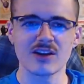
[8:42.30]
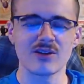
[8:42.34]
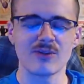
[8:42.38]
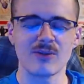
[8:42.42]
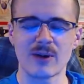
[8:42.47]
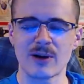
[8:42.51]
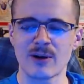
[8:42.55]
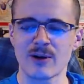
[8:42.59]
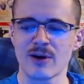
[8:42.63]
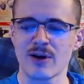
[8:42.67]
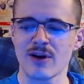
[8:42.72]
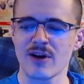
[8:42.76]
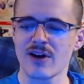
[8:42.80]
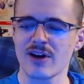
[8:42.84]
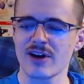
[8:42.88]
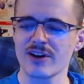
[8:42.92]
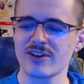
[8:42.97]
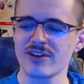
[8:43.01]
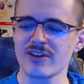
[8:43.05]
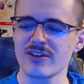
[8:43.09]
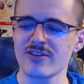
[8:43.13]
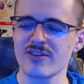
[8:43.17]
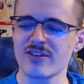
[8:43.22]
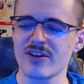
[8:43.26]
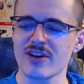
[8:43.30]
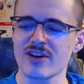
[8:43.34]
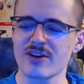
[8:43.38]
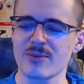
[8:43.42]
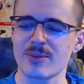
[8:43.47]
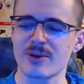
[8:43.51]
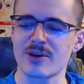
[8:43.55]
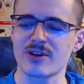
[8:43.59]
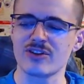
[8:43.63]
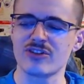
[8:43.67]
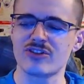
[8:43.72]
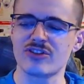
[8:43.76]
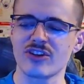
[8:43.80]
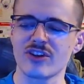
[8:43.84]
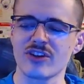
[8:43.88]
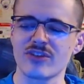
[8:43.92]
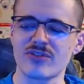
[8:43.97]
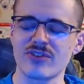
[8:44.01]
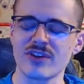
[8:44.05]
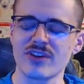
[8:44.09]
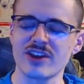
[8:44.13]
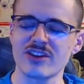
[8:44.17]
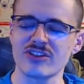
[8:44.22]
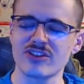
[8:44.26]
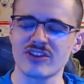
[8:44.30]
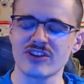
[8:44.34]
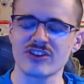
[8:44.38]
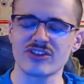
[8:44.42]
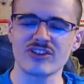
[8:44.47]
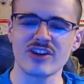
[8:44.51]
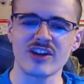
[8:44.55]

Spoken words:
well, I don't know, because I think it says,